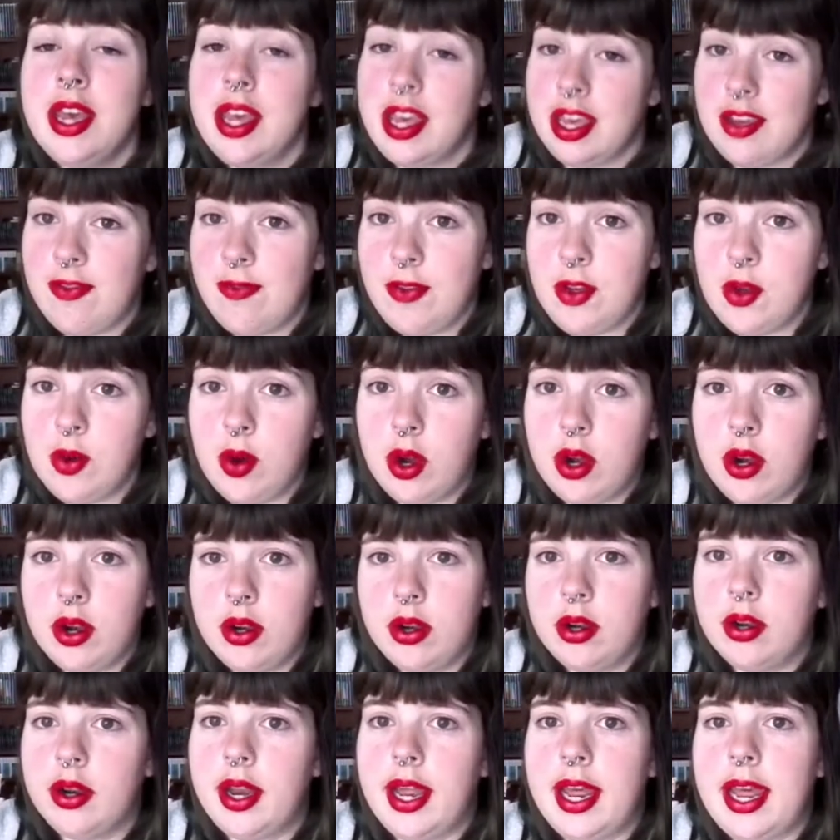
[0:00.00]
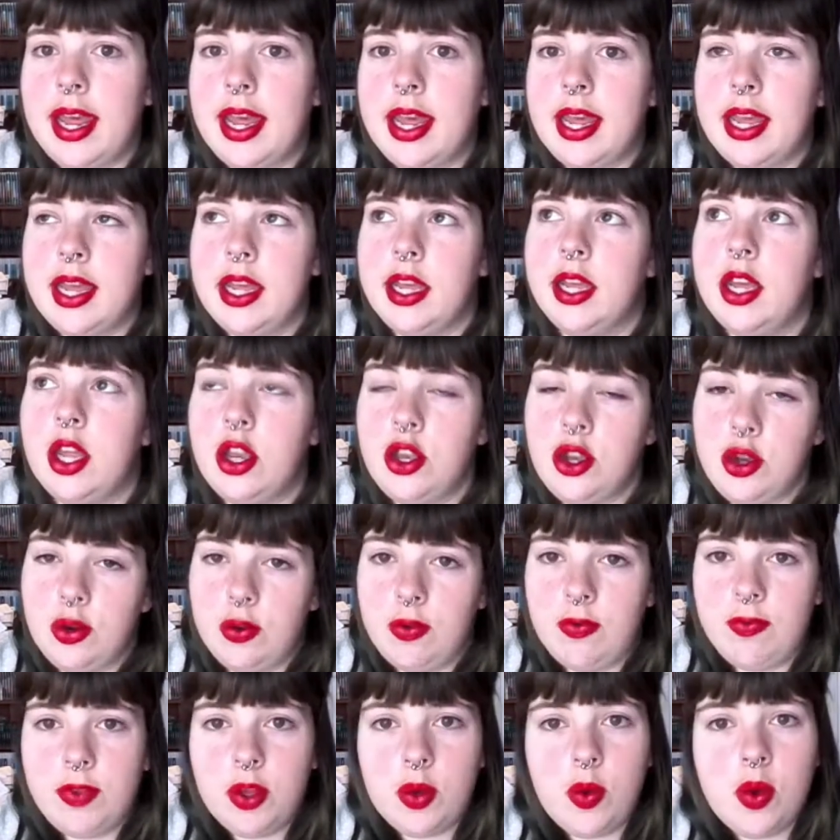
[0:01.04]
If you are a
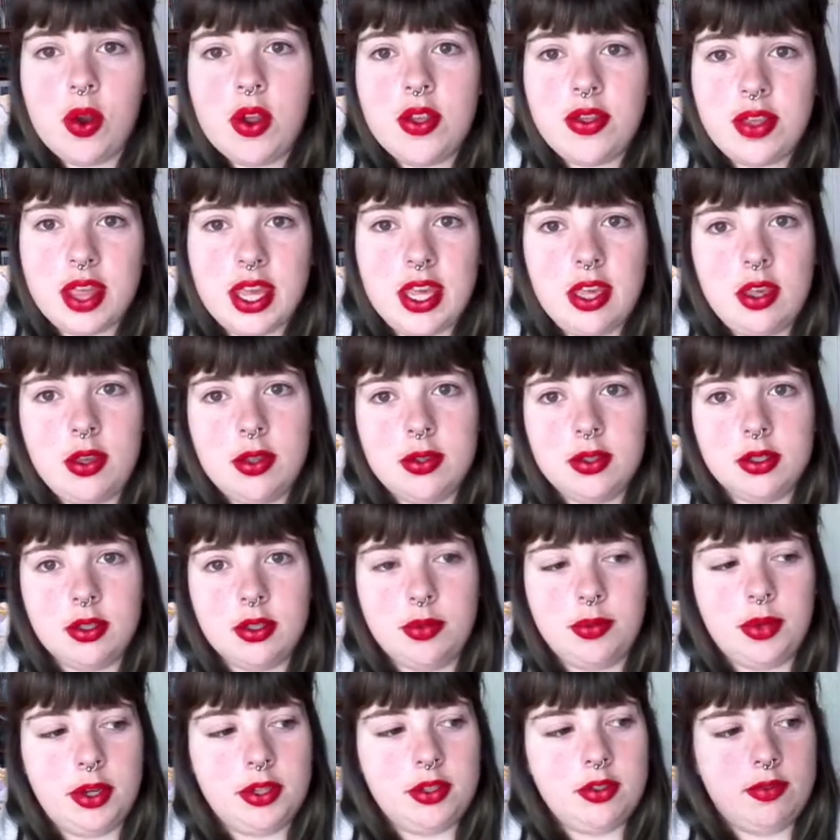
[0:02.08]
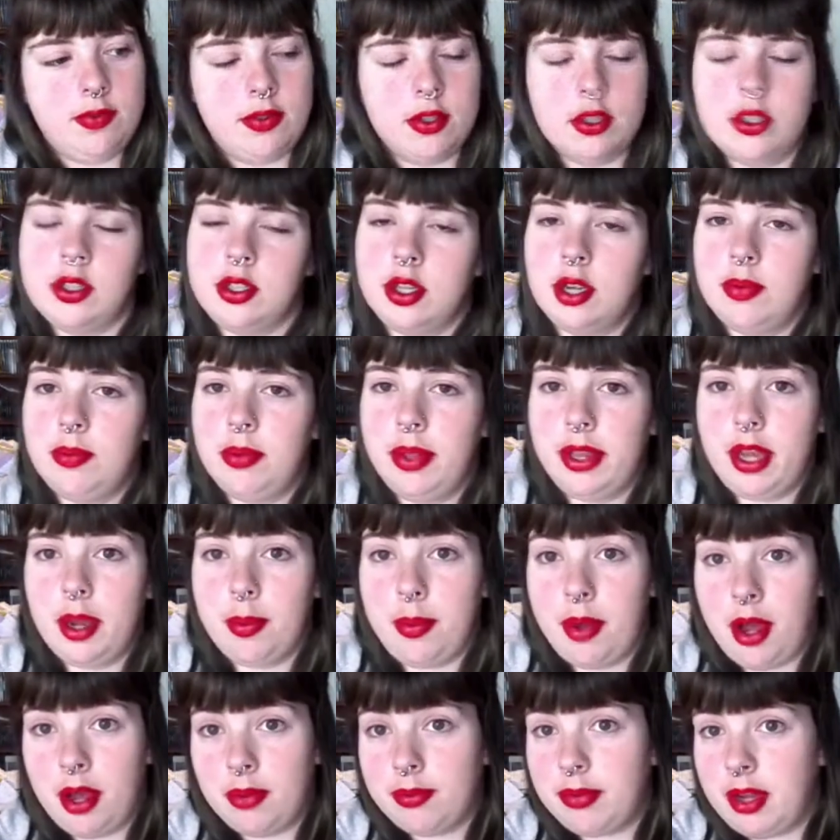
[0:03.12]
new viewer, thank you so much for stumbling
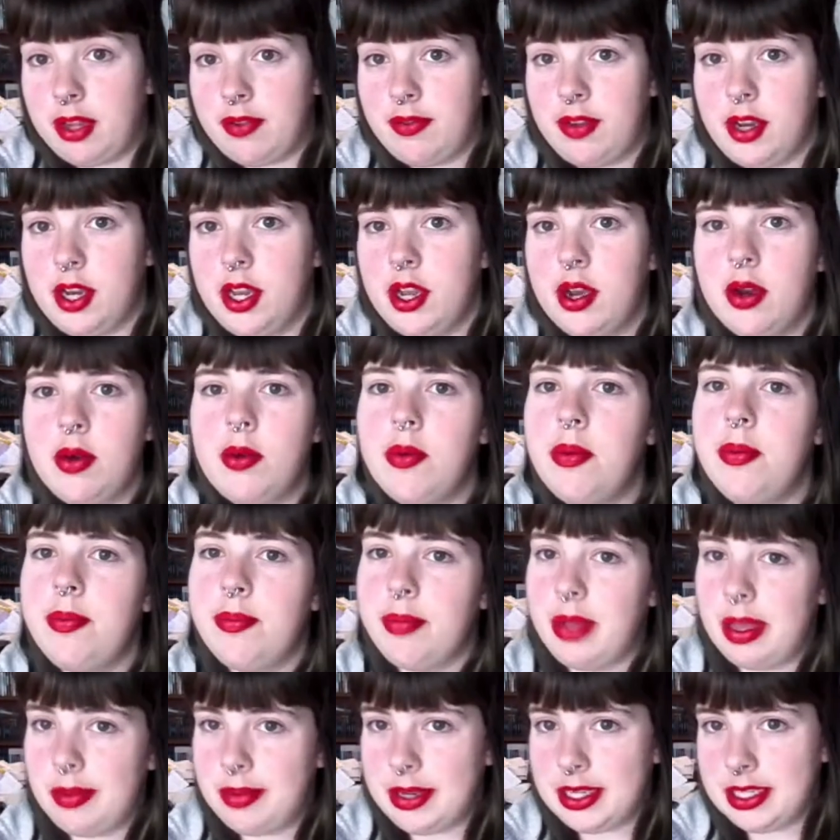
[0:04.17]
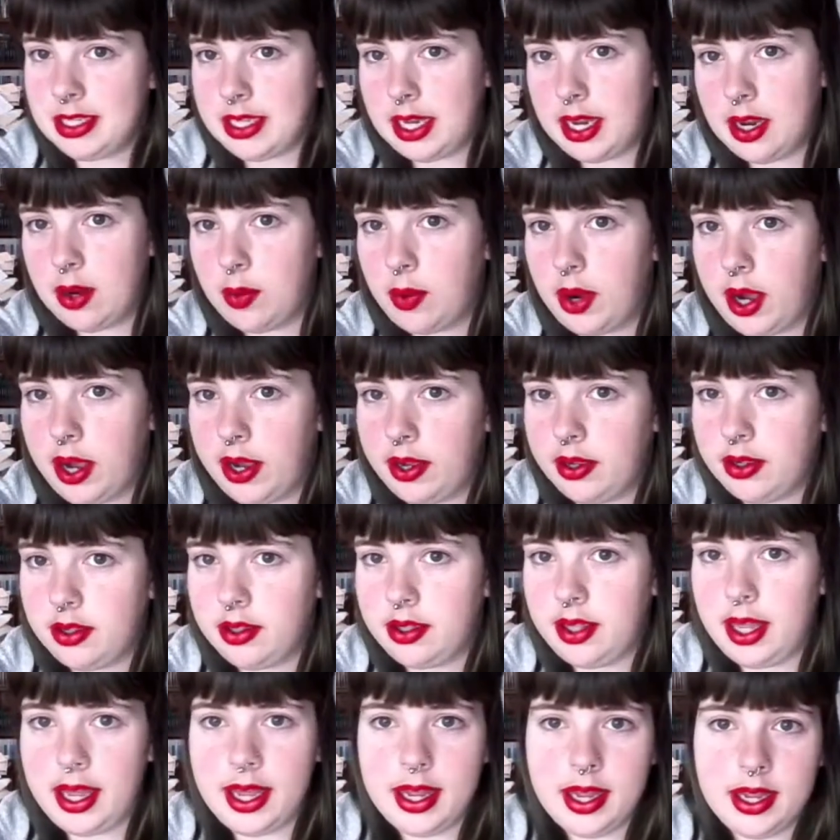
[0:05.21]
upon my video. Maybe stay a while
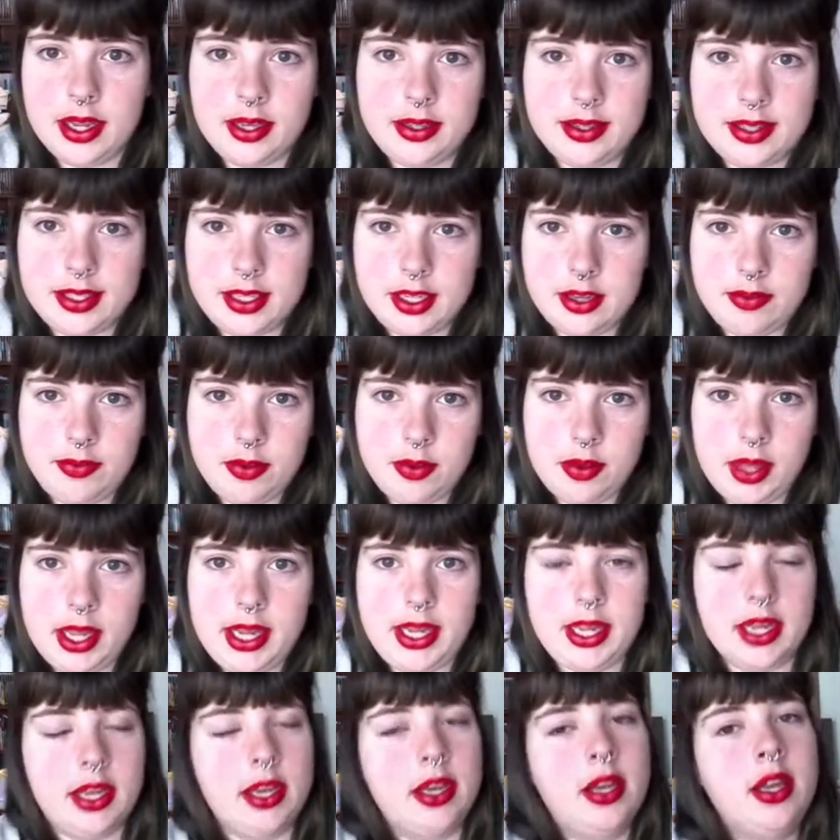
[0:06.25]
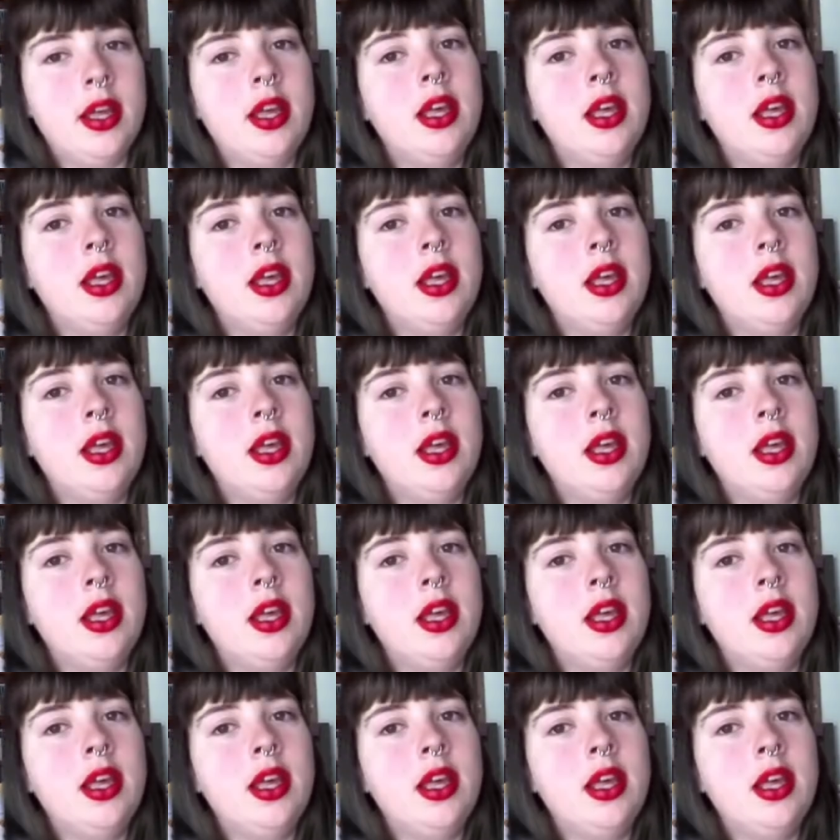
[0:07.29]
and see if you like it.